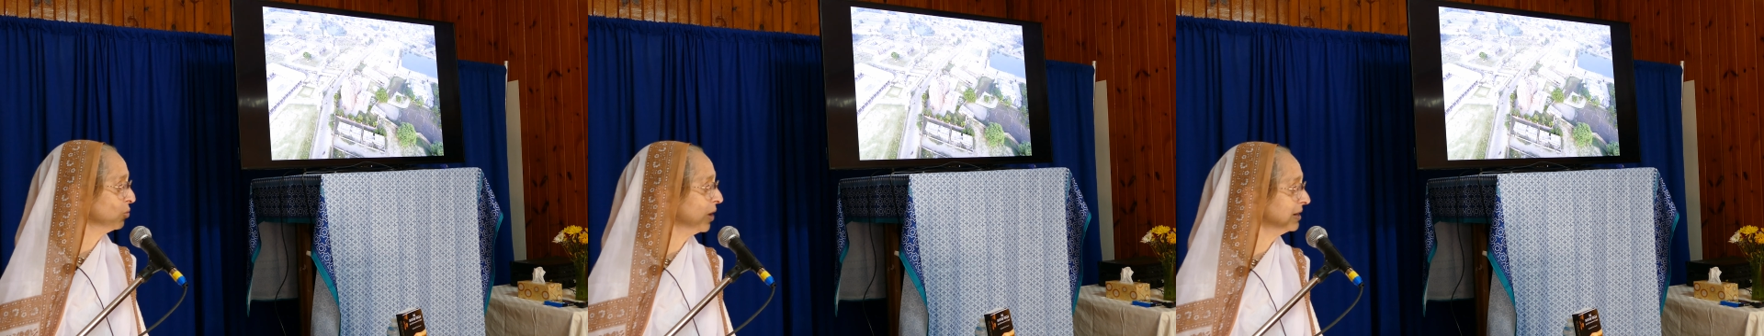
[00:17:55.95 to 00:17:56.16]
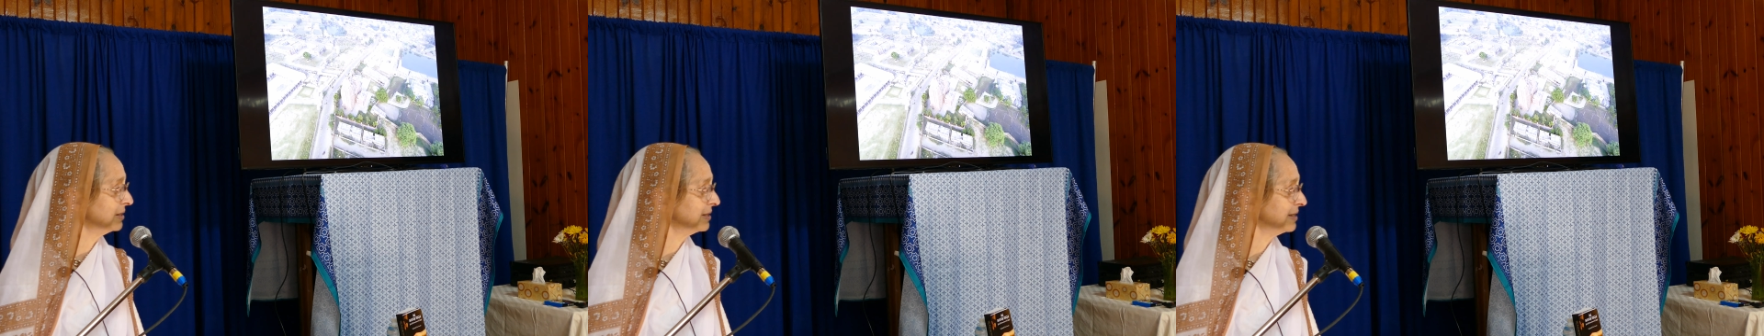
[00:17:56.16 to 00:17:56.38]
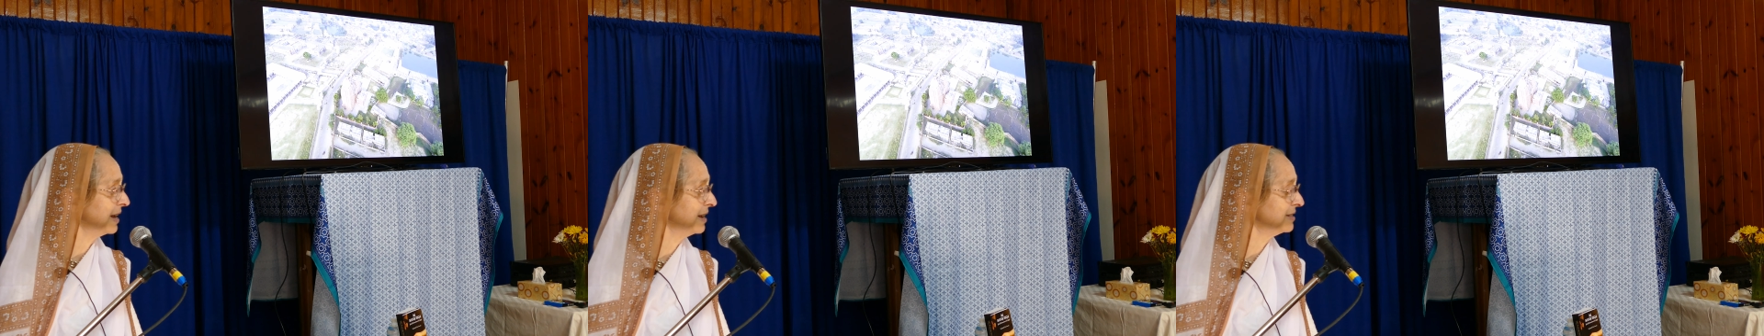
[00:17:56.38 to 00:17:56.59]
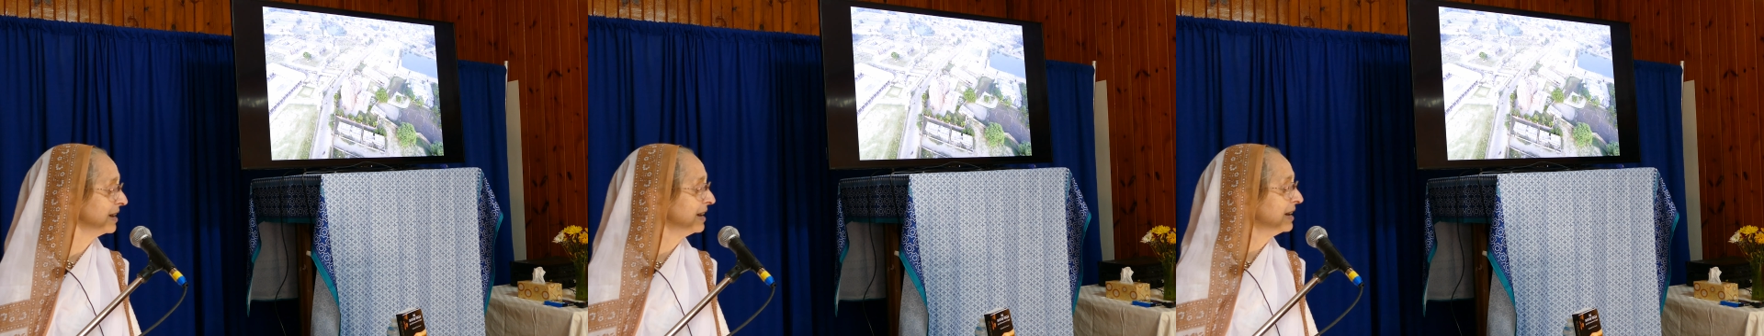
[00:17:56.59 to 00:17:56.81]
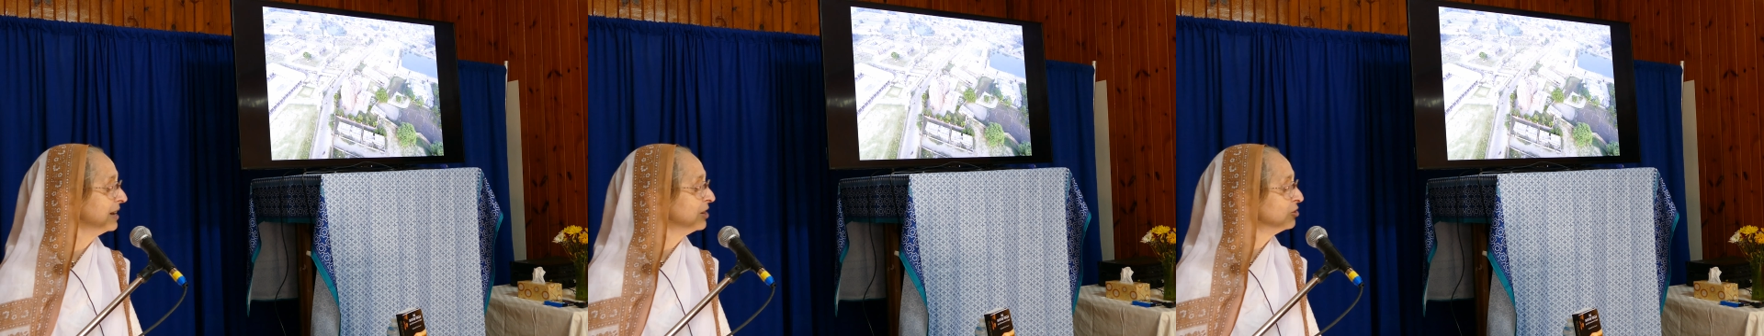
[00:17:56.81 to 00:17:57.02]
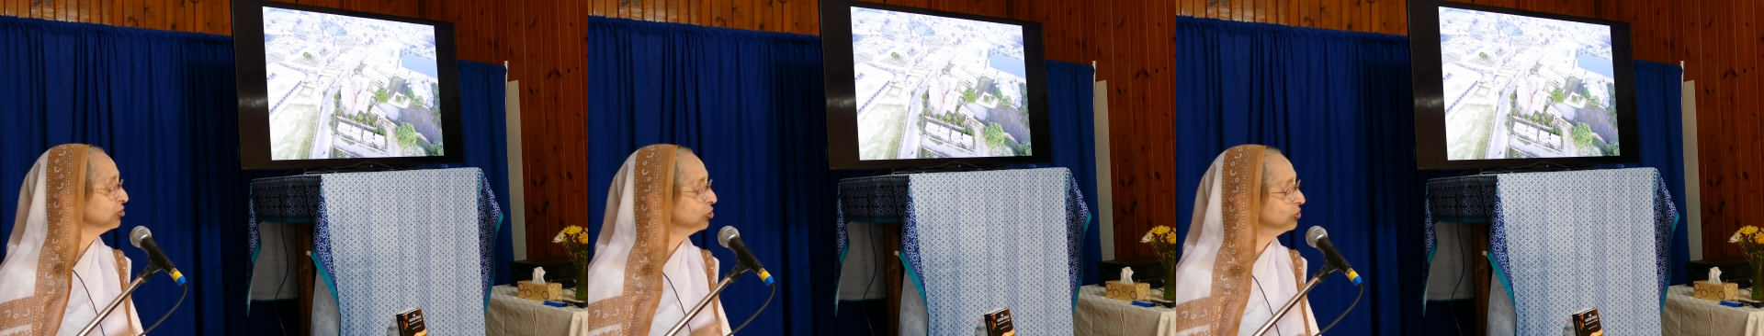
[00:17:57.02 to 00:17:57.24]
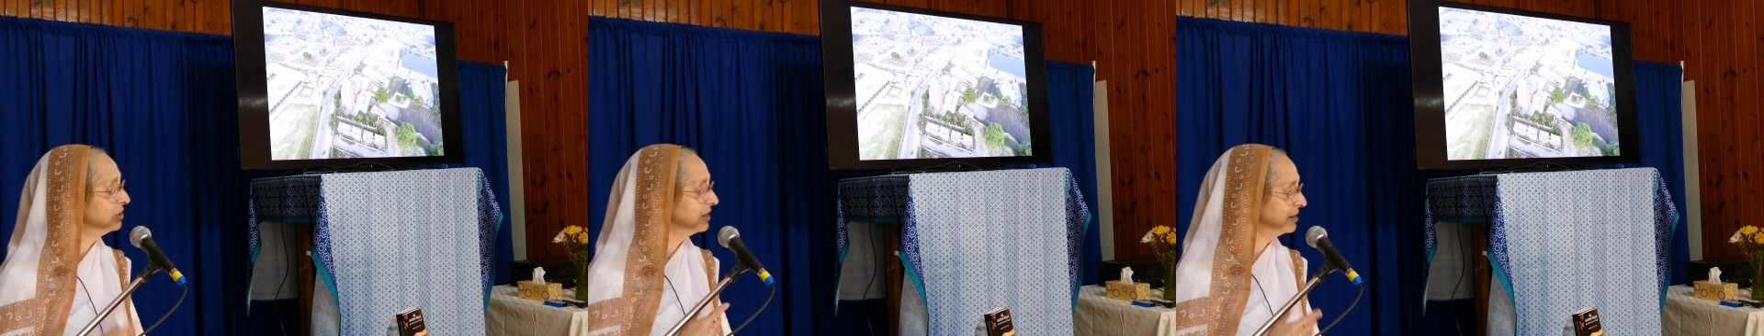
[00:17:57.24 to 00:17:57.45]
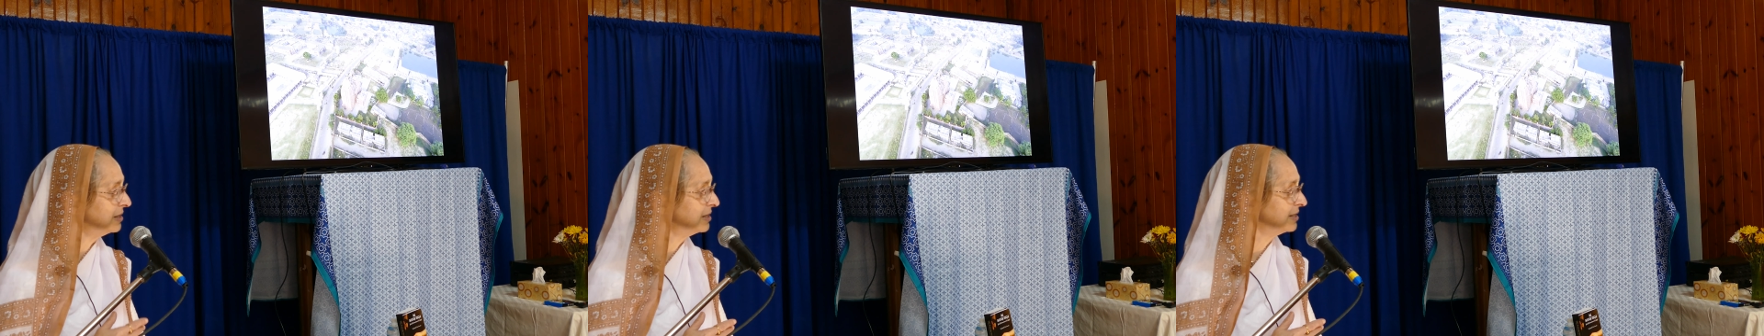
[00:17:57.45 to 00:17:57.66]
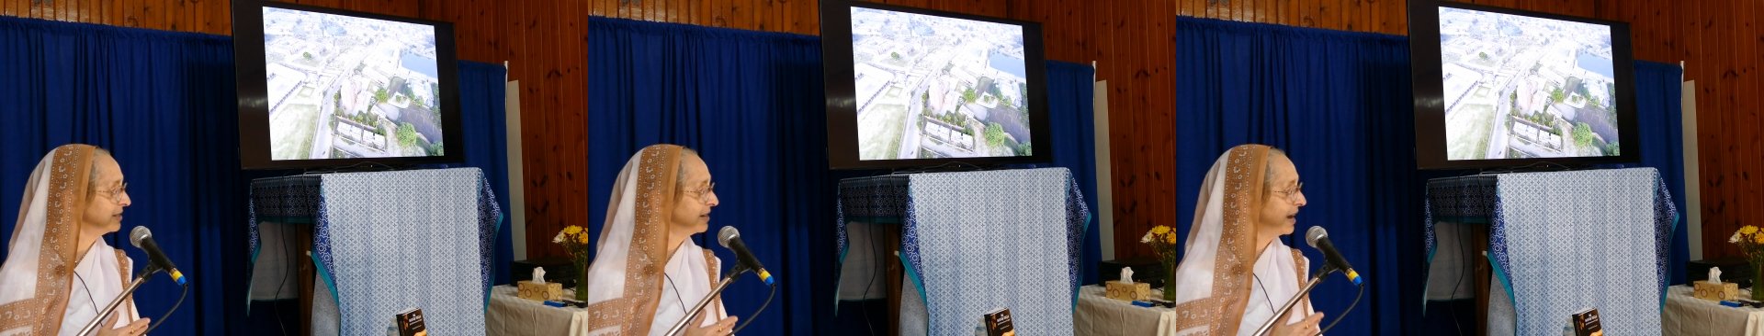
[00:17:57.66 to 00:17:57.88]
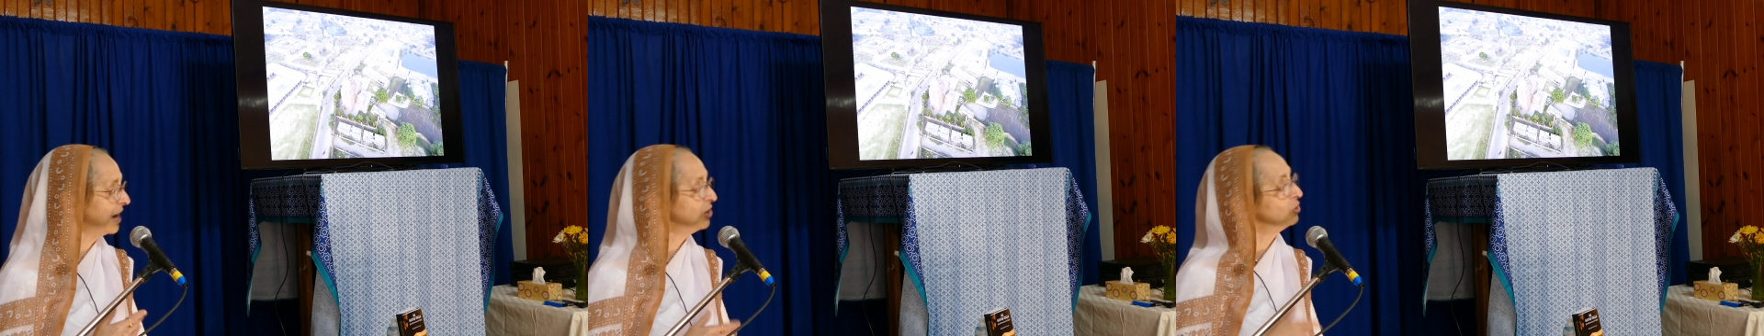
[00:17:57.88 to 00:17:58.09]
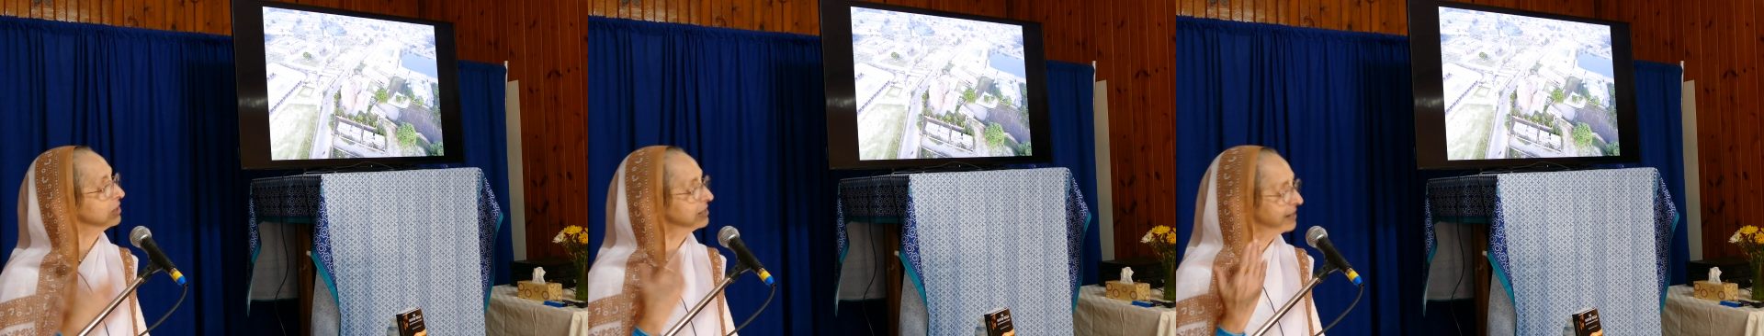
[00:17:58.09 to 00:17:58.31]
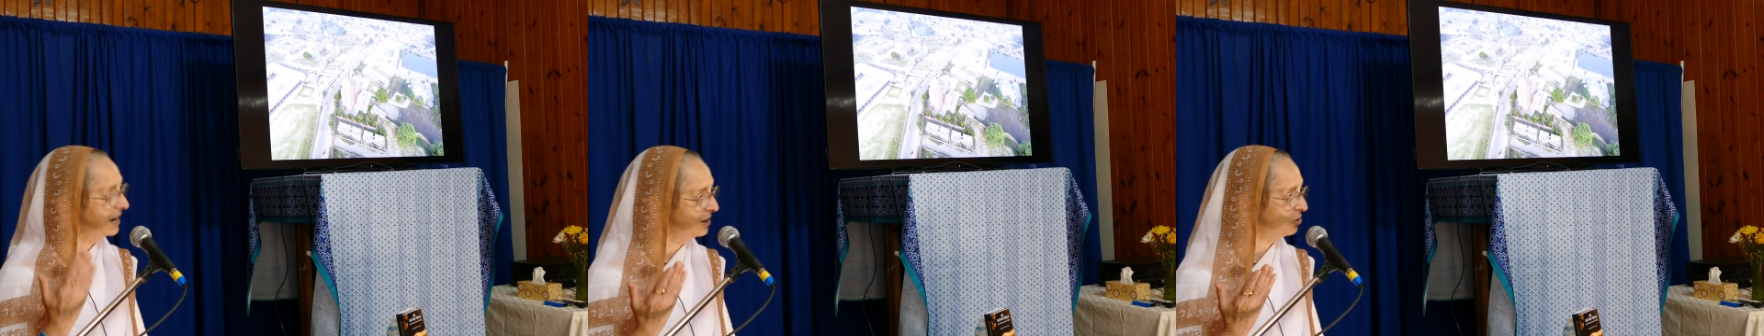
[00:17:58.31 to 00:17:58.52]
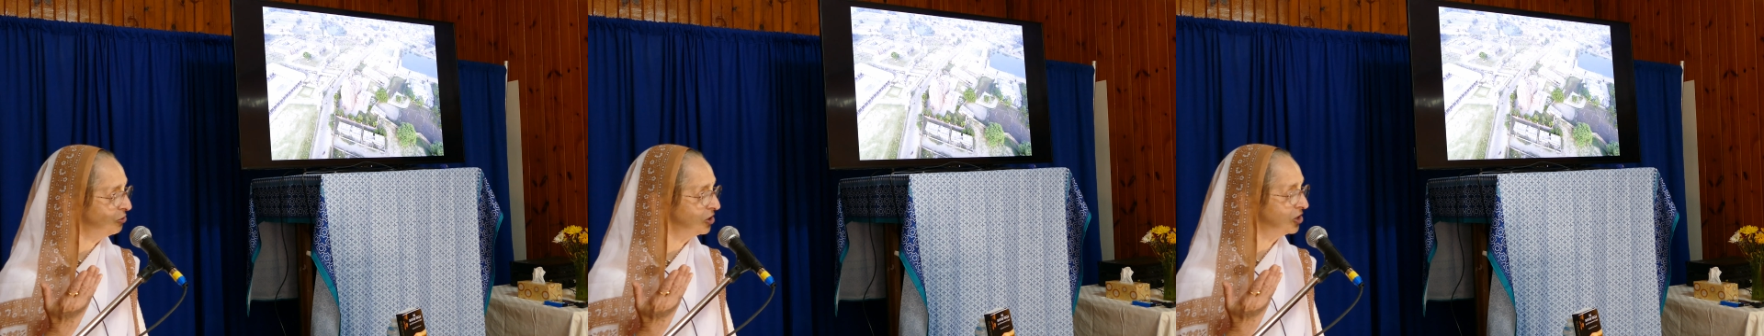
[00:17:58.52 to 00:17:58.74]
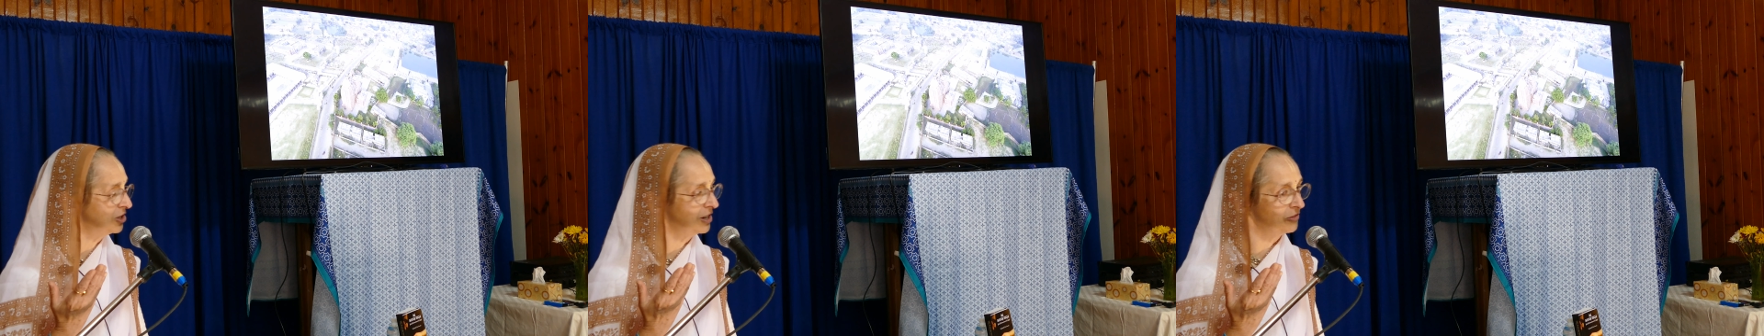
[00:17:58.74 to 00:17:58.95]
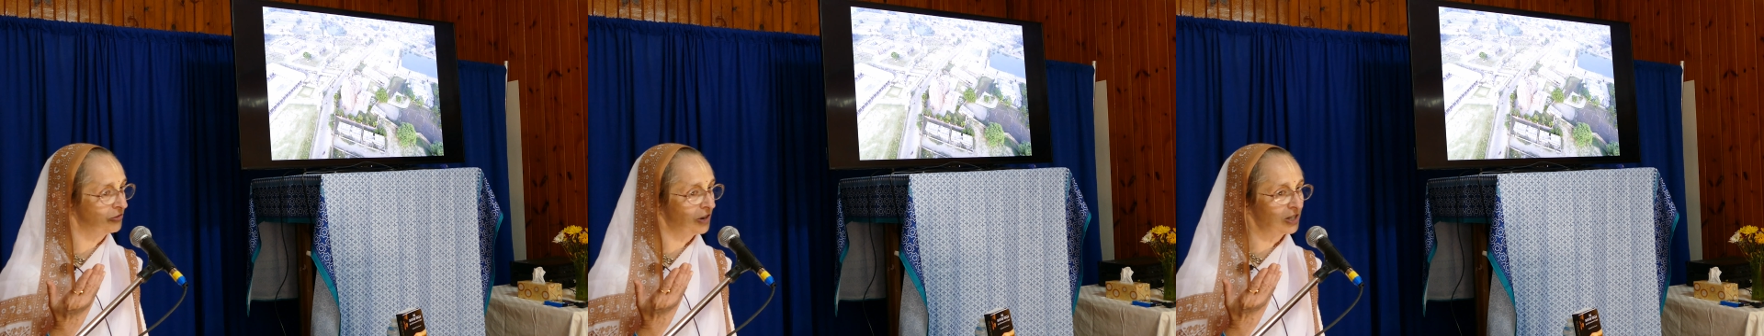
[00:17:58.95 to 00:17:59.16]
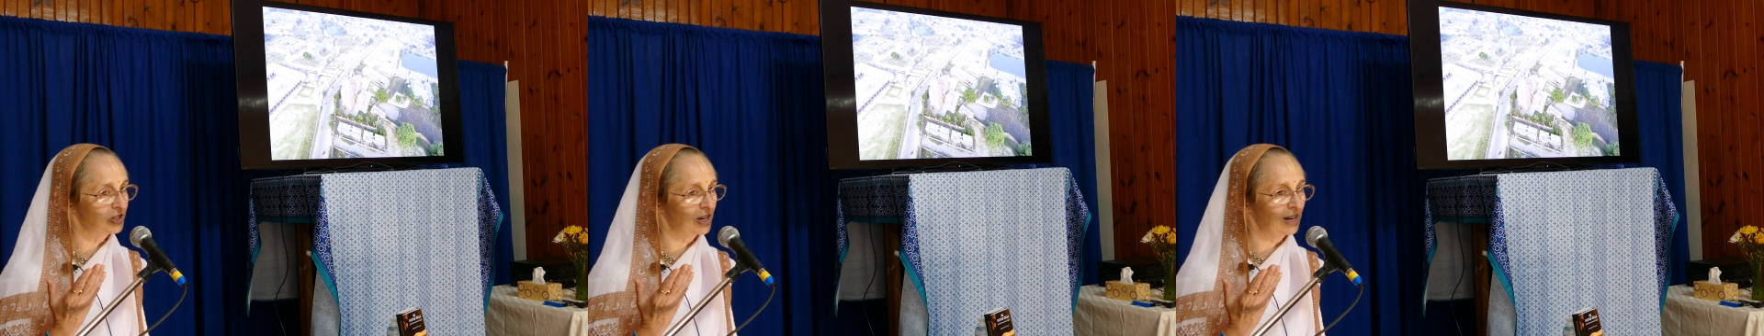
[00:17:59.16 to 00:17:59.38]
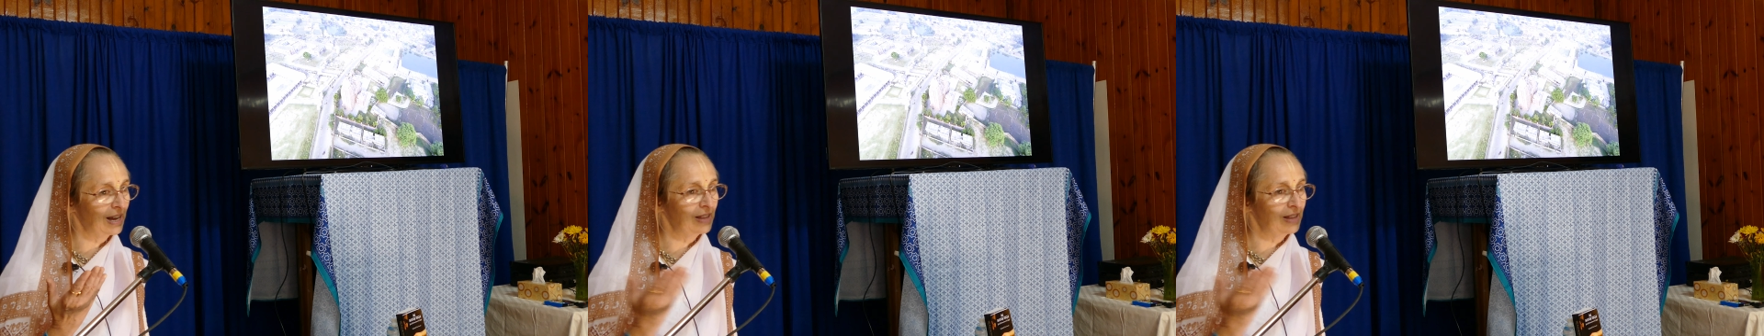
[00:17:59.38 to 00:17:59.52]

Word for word: One says, do this and you'll attain Krishna in Vraja,